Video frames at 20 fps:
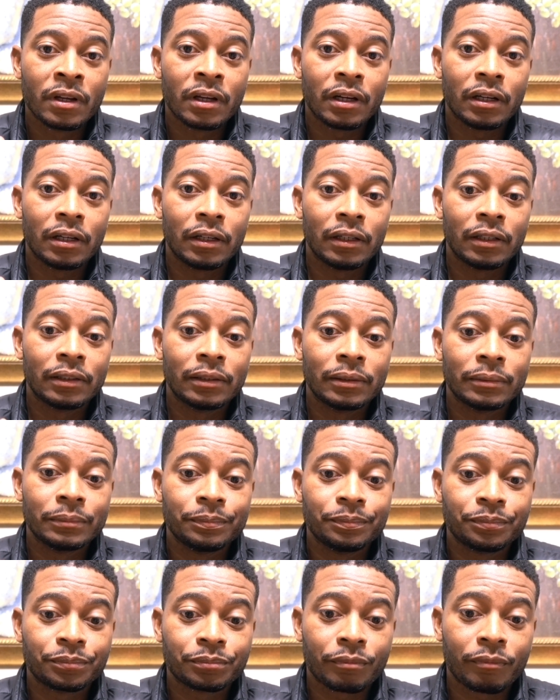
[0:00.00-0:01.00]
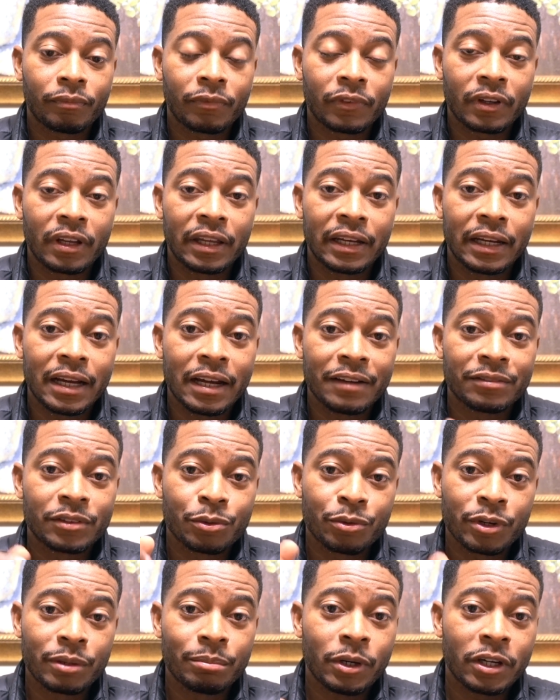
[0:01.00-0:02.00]
and I have the
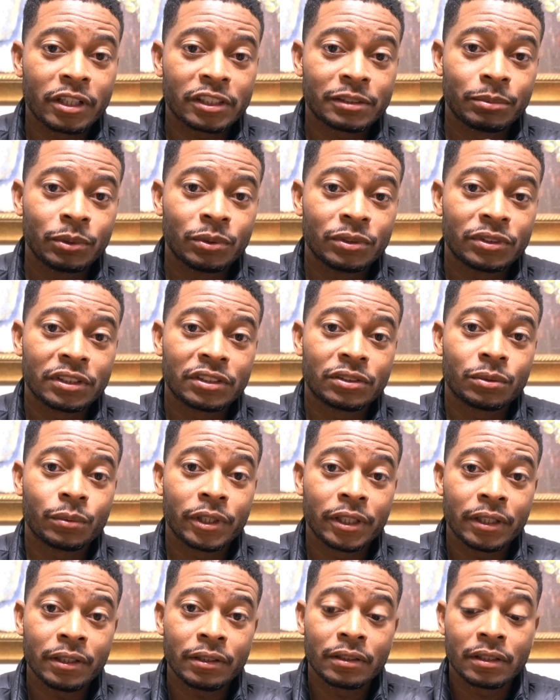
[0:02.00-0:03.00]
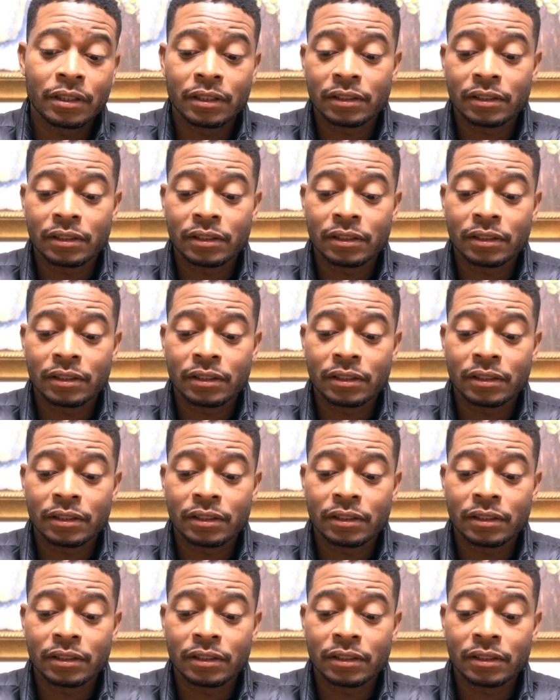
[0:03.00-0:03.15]
Reebok boots as well.